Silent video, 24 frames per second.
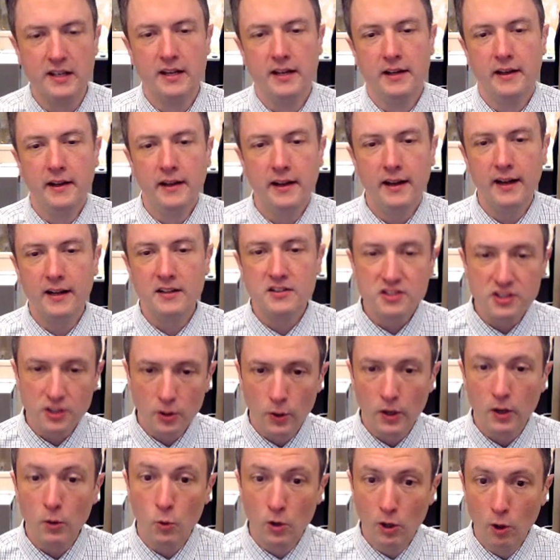And so
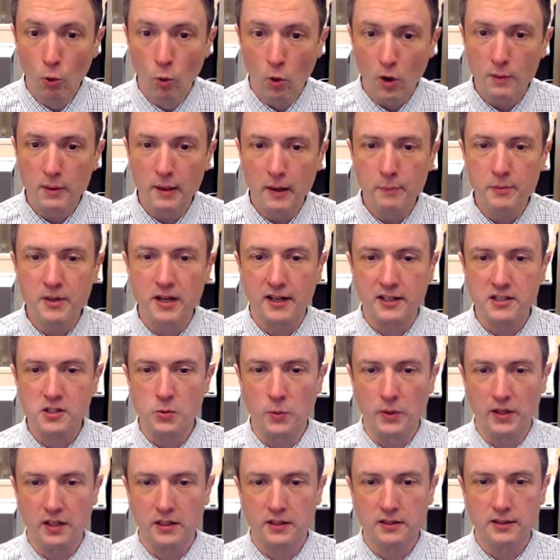it will warm up next
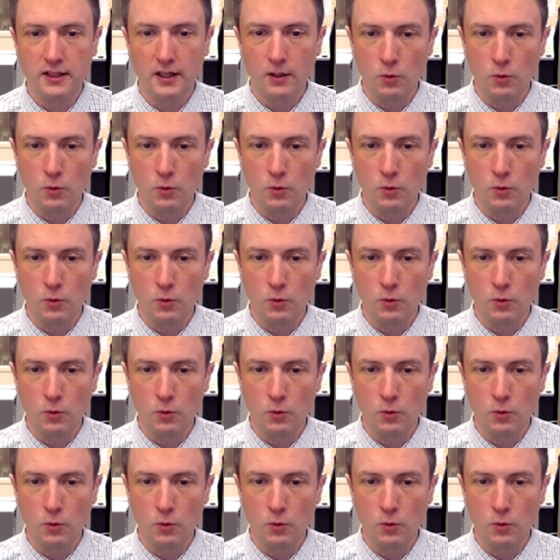week. Uh,